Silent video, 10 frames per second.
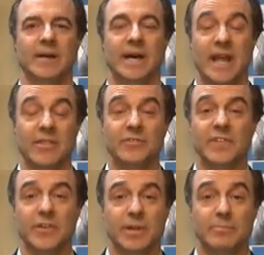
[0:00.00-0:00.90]
Another
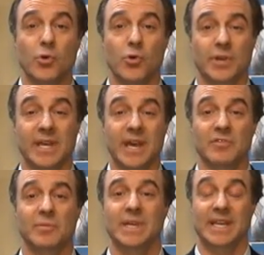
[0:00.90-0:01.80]
very important
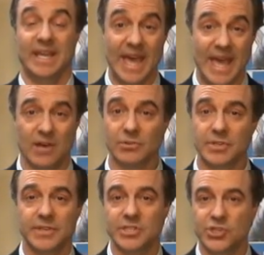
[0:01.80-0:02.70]
government
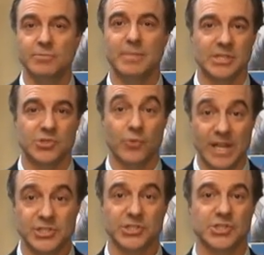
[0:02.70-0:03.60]
account that you must
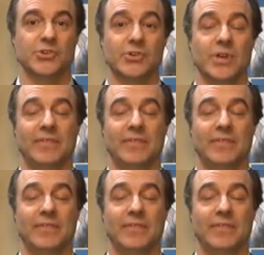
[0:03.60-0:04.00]
register